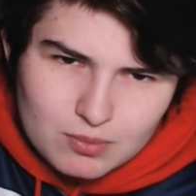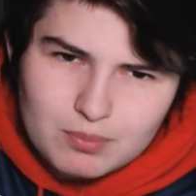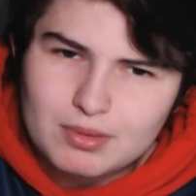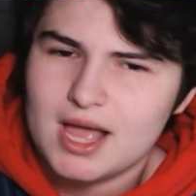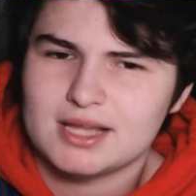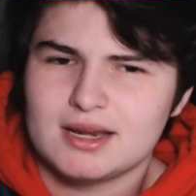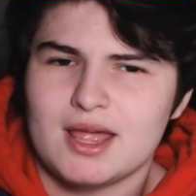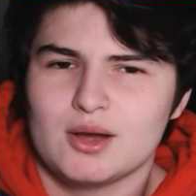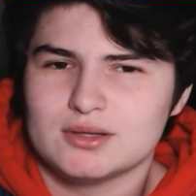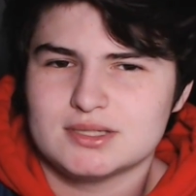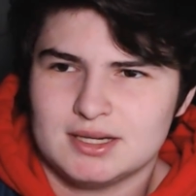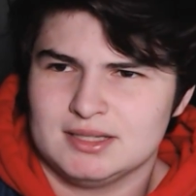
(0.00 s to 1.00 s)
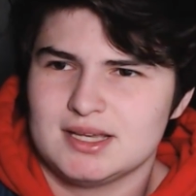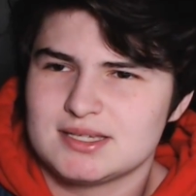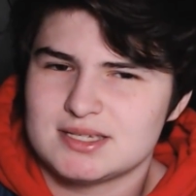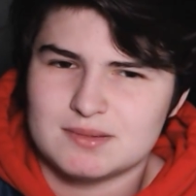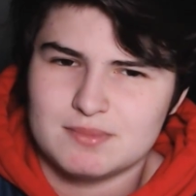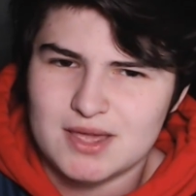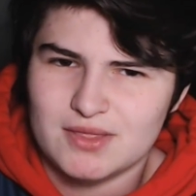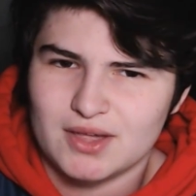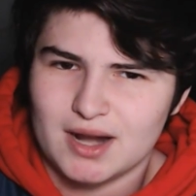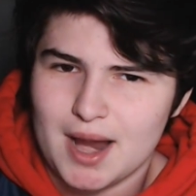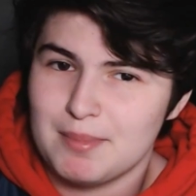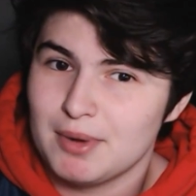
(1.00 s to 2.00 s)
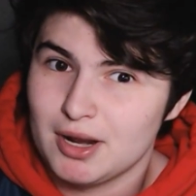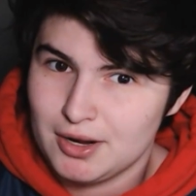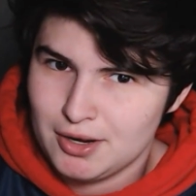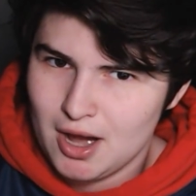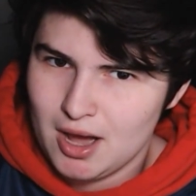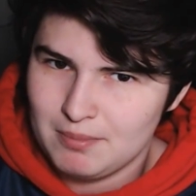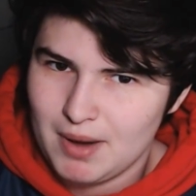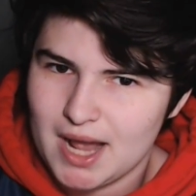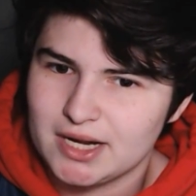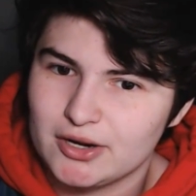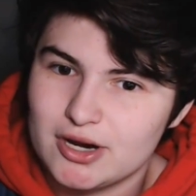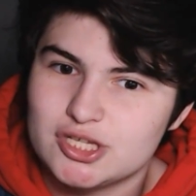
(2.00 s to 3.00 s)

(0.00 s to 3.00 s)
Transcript: black nails doesn't mean that I'm non-binary.